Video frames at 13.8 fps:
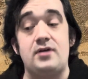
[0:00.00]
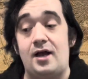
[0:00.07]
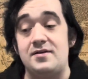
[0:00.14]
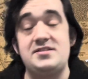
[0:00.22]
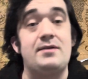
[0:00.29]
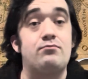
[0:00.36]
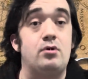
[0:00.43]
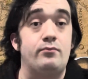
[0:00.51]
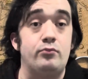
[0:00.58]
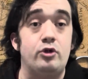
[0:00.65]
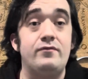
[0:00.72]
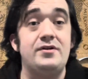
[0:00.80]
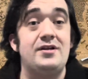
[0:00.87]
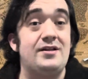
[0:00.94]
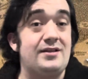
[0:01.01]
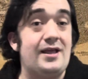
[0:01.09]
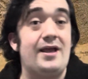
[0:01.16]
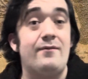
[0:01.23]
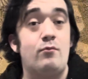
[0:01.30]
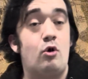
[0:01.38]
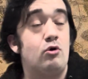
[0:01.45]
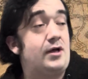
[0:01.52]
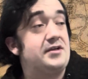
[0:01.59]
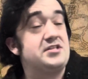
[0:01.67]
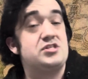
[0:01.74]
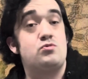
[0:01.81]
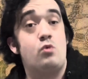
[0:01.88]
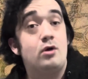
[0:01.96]
separate movement and they're more like
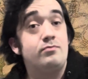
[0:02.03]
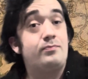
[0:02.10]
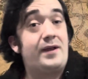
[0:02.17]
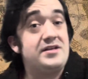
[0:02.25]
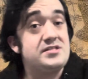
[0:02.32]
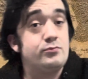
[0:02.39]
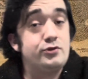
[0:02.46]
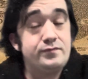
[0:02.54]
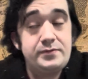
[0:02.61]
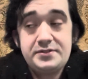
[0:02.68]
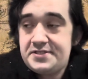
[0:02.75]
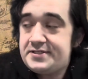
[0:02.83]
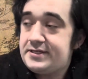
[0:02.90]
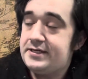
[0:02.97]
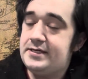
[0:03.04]
squad-based movements.